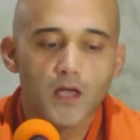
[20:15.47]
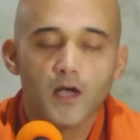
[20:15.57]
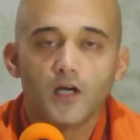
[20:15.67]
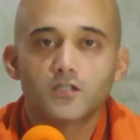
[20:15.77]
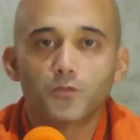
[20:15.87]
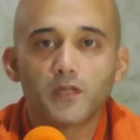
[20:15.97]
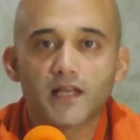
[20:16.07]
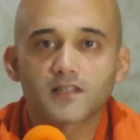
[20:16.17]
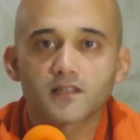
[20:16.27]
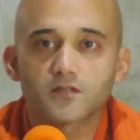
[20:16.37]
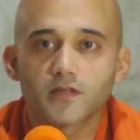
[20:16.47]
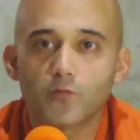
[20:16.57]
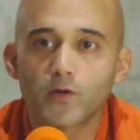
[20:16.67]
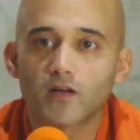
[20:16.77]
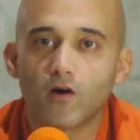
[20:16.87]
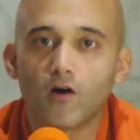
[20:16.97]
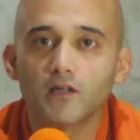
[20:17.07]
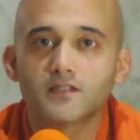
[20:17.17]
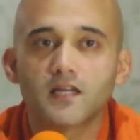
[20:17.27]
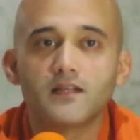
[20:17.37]
to bless us so that we can all
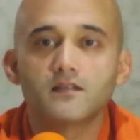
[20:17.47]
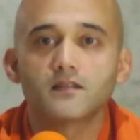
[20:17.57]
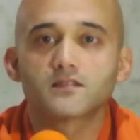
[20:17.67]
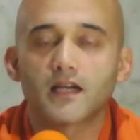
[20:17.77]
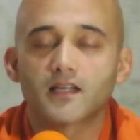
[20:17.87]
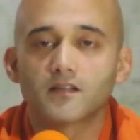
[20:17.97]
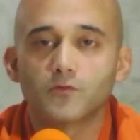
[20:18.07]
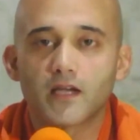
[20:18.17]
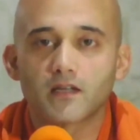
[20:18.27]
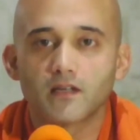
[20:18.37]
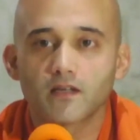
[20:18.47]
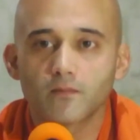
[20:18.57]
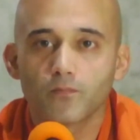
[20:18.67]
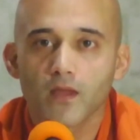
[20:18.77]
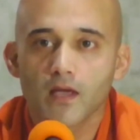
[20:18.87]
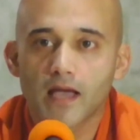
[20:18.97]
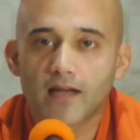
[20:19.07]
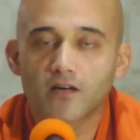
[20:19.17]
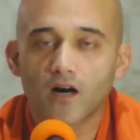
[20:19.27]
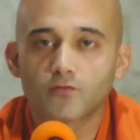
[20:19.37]
attain psychic awakening and
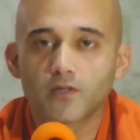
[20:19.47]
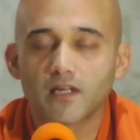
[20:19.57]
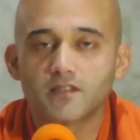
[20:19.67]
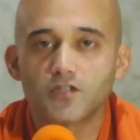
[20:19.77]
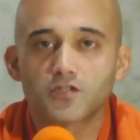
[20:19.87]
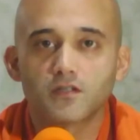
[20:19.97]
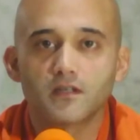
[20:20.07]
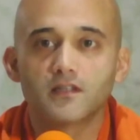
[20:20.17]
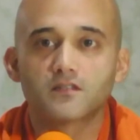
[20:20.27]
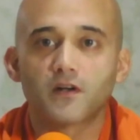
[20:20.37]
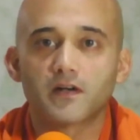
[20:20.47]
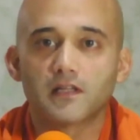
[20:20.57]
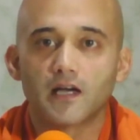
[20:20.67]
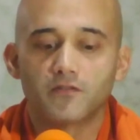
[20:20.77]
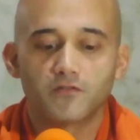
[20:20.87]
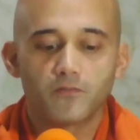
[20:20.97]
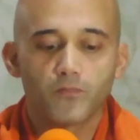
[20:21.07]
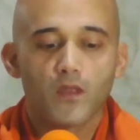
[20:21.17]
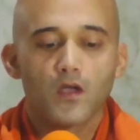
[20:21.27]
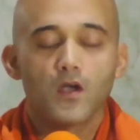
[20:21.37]
God realization in this very life.
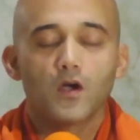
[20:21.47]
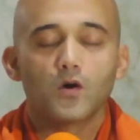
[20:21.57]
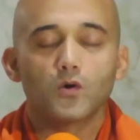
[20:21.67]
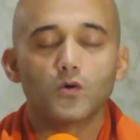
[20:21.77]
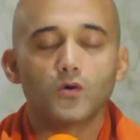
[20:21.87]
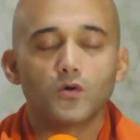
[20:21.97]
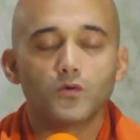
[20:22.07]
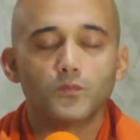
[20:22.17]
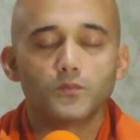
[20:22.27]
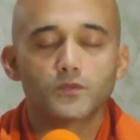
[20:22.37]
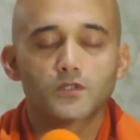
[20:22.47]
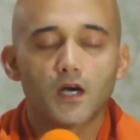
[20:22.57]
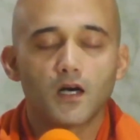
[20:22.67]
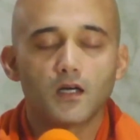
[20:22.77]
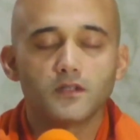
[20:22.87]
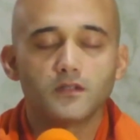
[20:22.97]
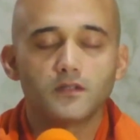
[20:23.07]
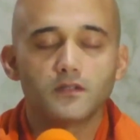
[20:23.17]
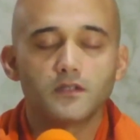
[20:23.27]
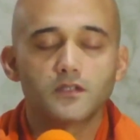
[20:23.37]
Om
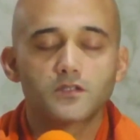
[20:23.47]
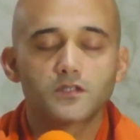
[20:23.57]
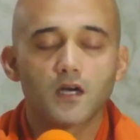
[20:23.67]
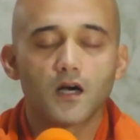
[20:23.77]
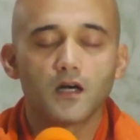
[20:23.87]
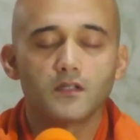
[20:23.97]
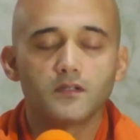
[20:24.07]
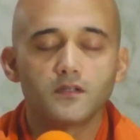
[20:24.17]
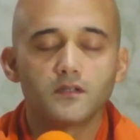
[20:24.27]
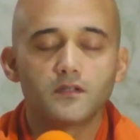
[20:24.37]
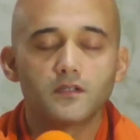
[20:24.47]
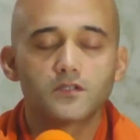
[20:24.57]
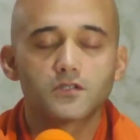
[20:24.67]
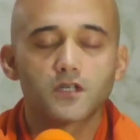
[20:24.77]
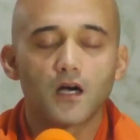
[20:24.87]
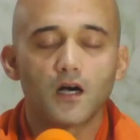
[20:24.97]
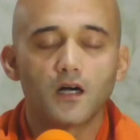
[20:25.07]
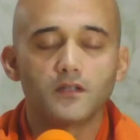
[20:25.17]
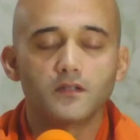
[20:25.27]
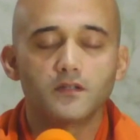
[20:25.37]
Shanti Shanti
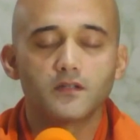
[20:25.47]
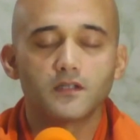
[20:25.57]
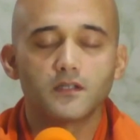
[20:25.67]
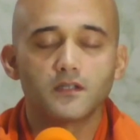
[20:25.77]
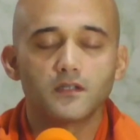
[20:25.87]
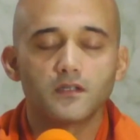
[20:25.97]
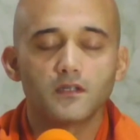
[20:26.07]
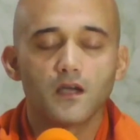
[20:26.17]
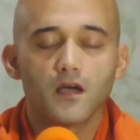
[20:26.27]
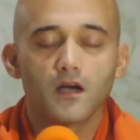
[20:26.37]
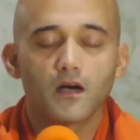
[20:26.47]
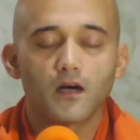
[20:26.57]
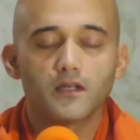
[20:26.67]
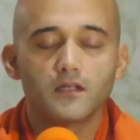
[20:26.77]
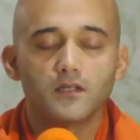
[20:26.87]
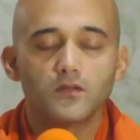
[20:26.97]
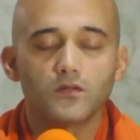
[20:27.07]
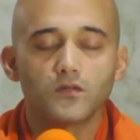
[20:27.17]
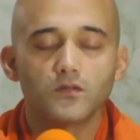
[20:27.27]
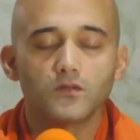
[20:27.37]
Shanti Harihi
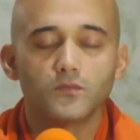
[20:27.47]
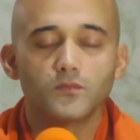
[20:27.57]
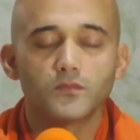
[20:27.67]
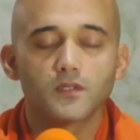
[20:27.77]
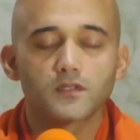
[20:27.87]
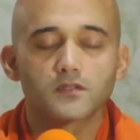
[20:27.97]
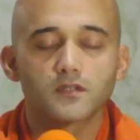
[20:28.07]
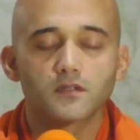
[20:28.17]
Om Tat Sat